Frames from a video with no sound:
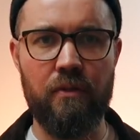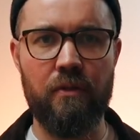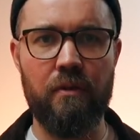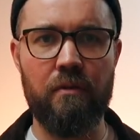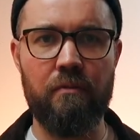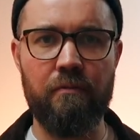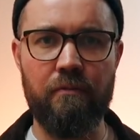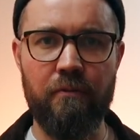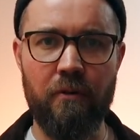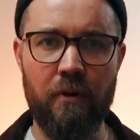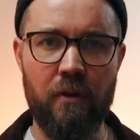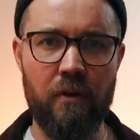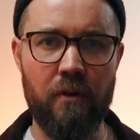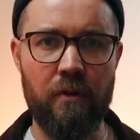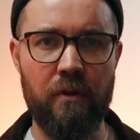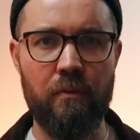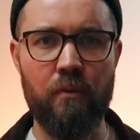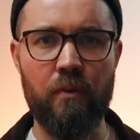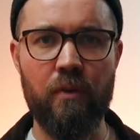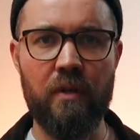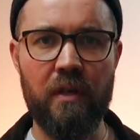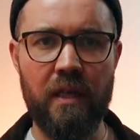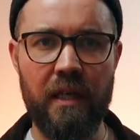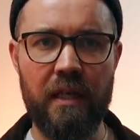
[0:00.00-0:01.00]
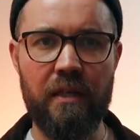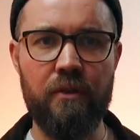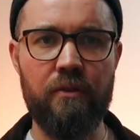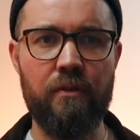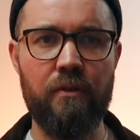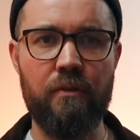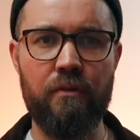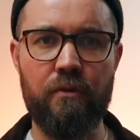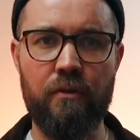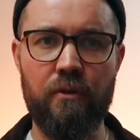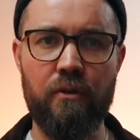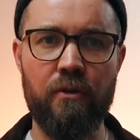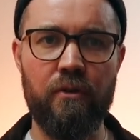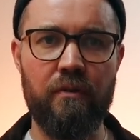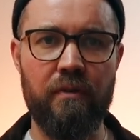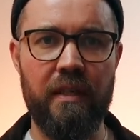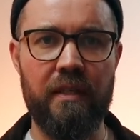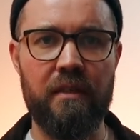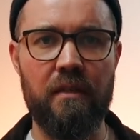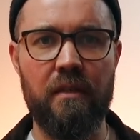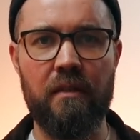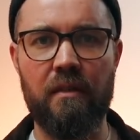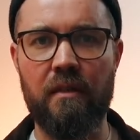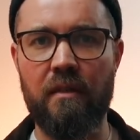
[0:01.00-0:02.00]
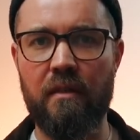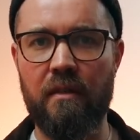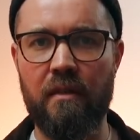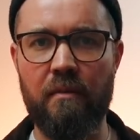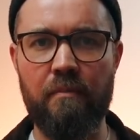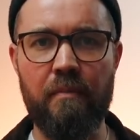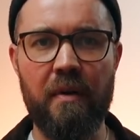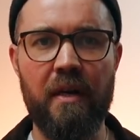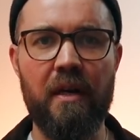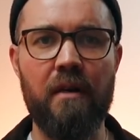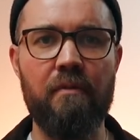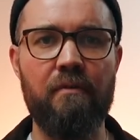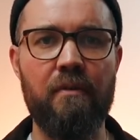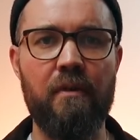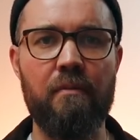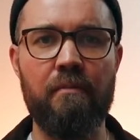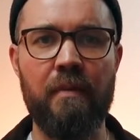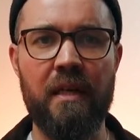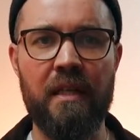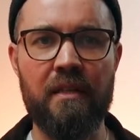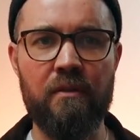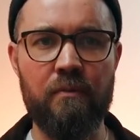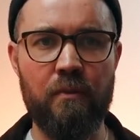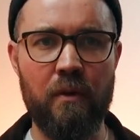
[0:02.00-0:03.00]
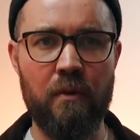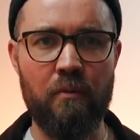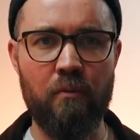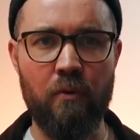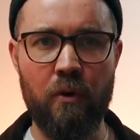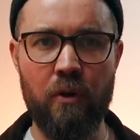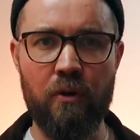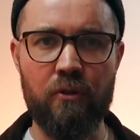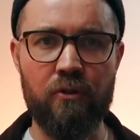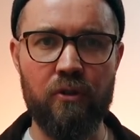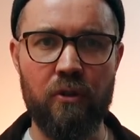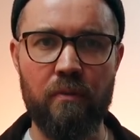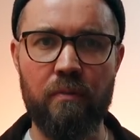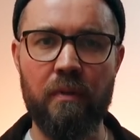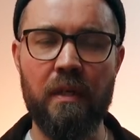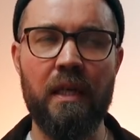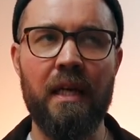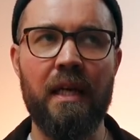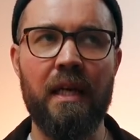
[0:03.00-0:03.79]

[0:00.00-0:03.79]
you can follow that will guide you through creating the perfect menswear wardrobe